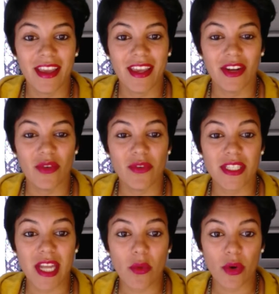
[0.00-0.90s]
If it's
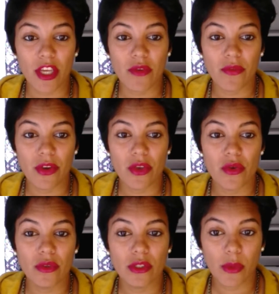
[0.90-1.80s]
not working for
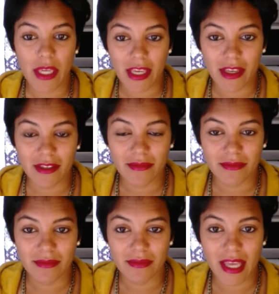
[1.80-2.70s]
you, tweak it
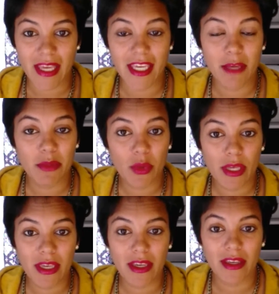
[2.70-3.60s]
and keep
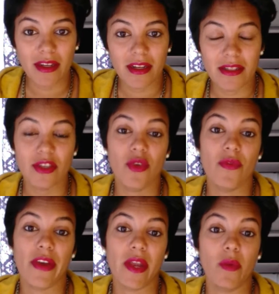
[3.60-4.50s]
tweaking it until you
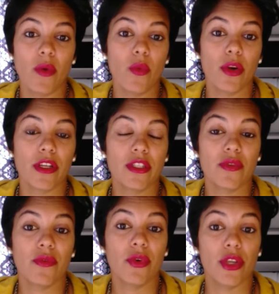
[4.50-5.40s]
find what
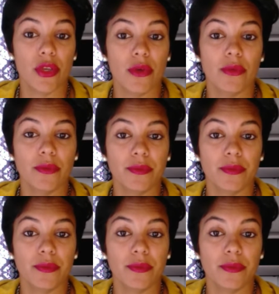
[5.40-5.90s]
works for you.